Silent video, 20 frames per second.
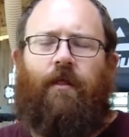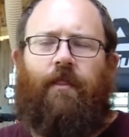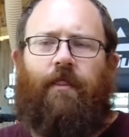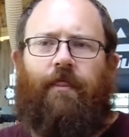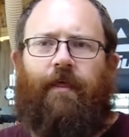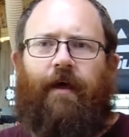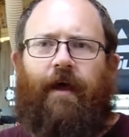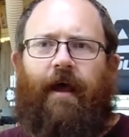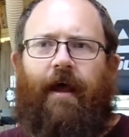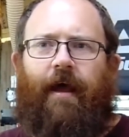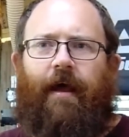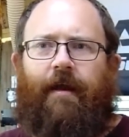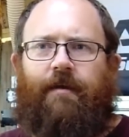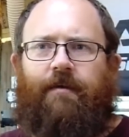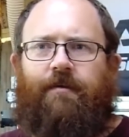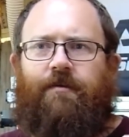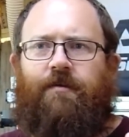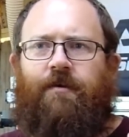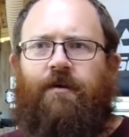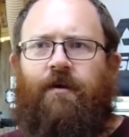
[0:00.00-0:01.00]

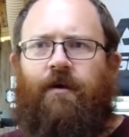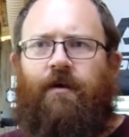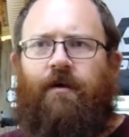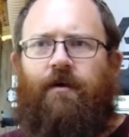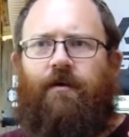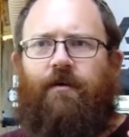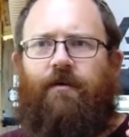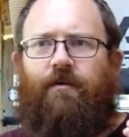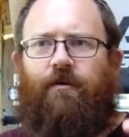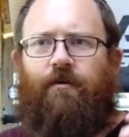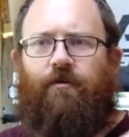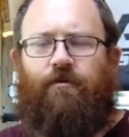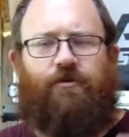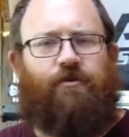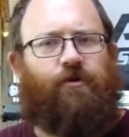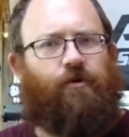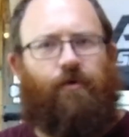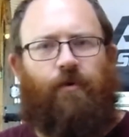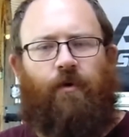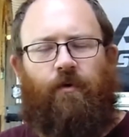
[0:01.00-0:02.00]
that your
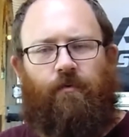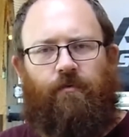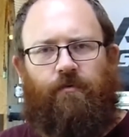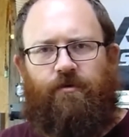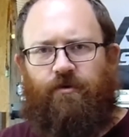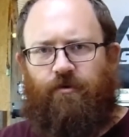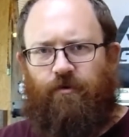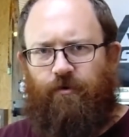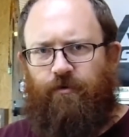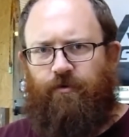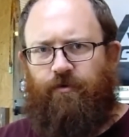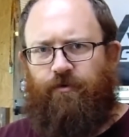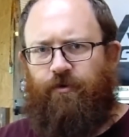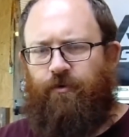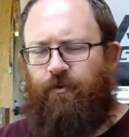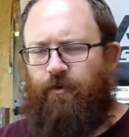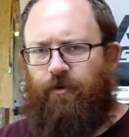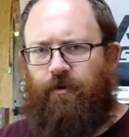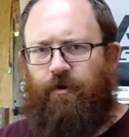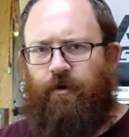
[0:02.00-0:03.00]
screw won't screw
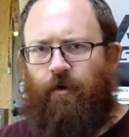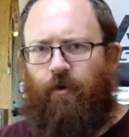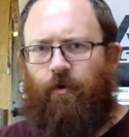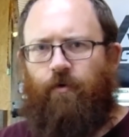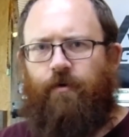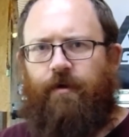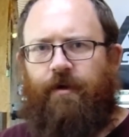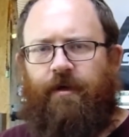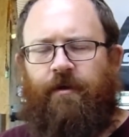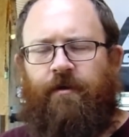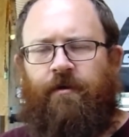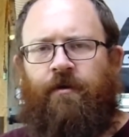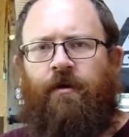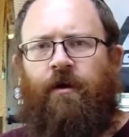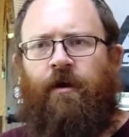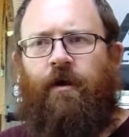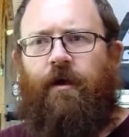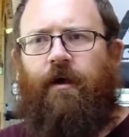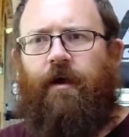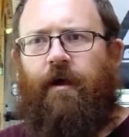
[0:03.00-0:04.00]
to it and hold in.
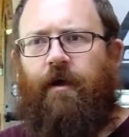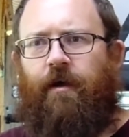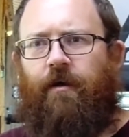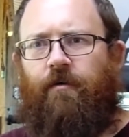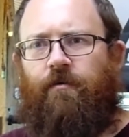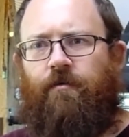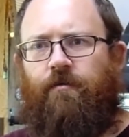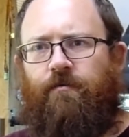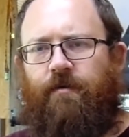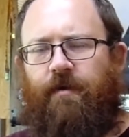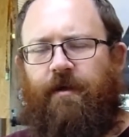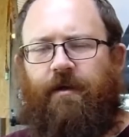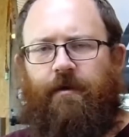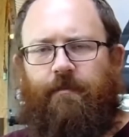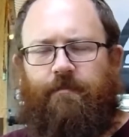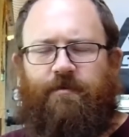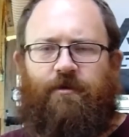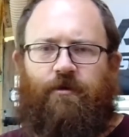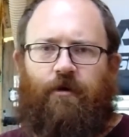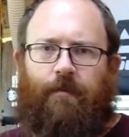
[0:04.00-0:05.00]
It'll end
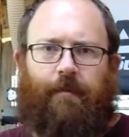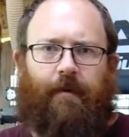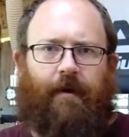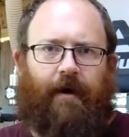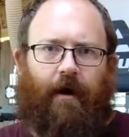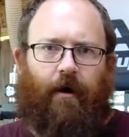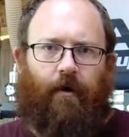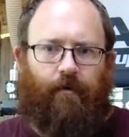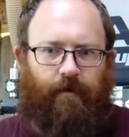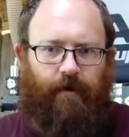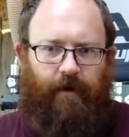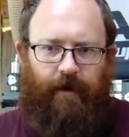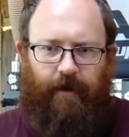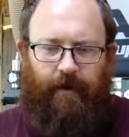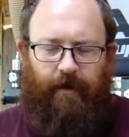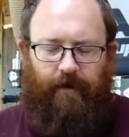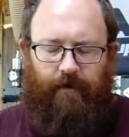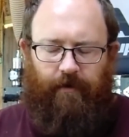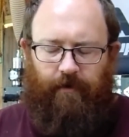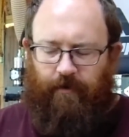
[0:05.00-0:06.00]
up stripping out
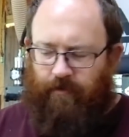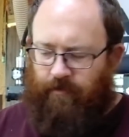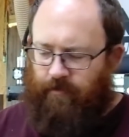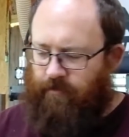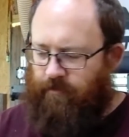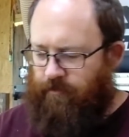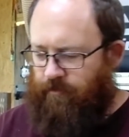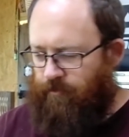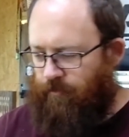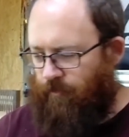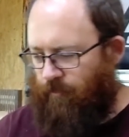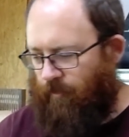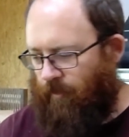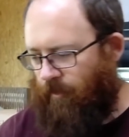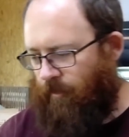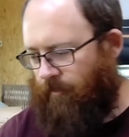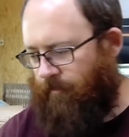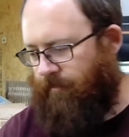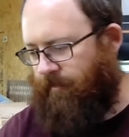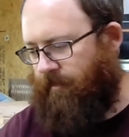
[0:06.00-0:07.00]
and you
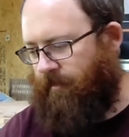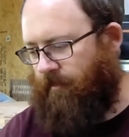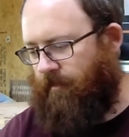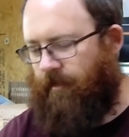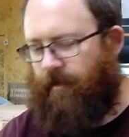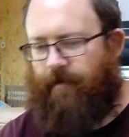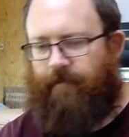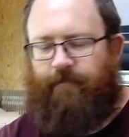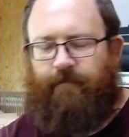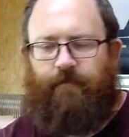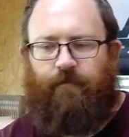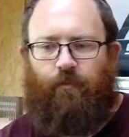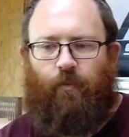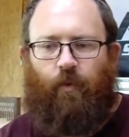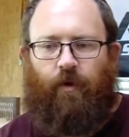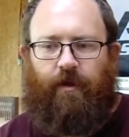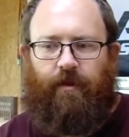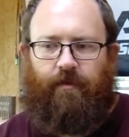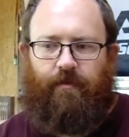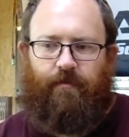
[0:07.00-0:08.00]
are then left
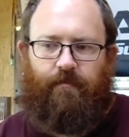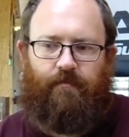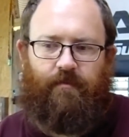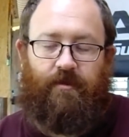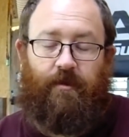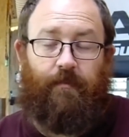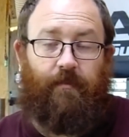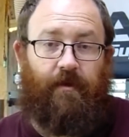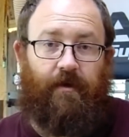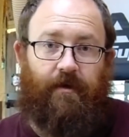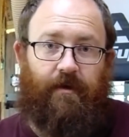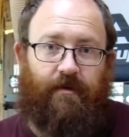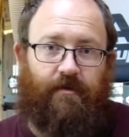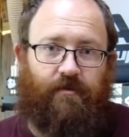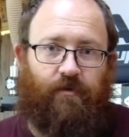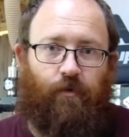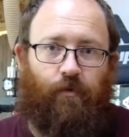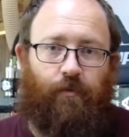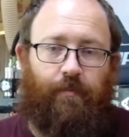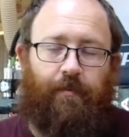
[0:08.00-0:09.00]
with something that
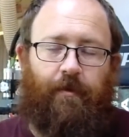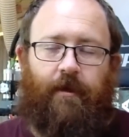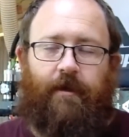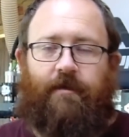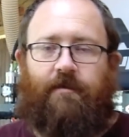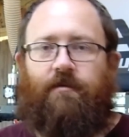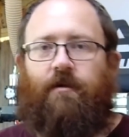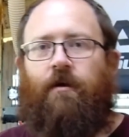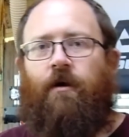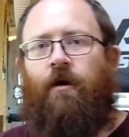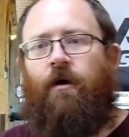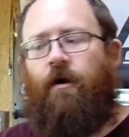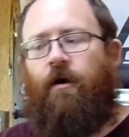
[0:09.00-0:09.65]
doesn't hold in place.